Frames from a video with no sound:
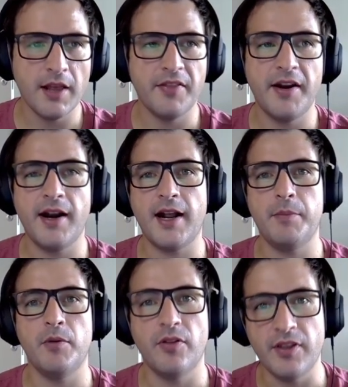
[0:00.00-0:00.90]
There are a
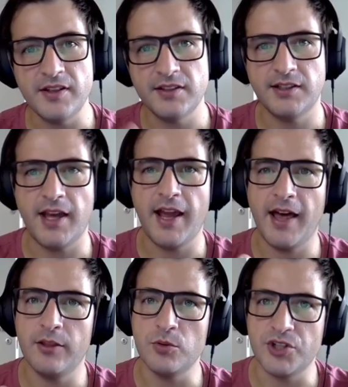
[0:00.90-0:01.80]
couple of things that I
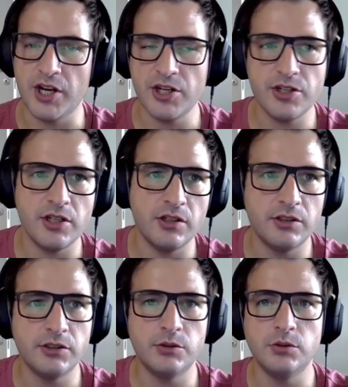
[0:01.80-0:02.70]
had to change in
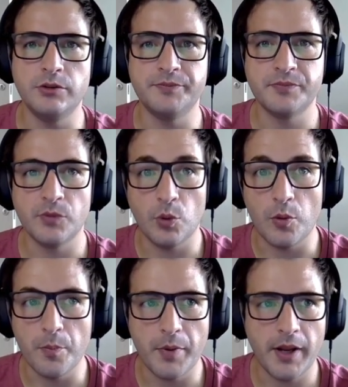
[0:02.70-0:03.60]
order to
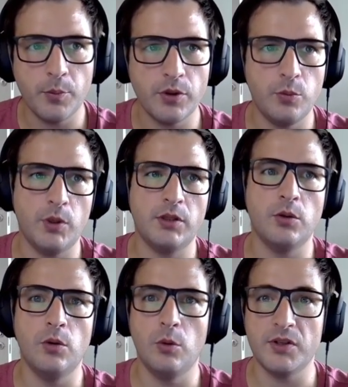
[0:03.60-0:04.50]
comply with what
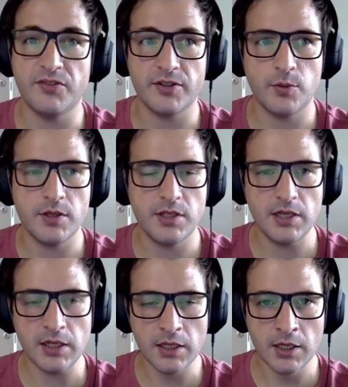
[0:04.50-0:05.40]
Google was requesting.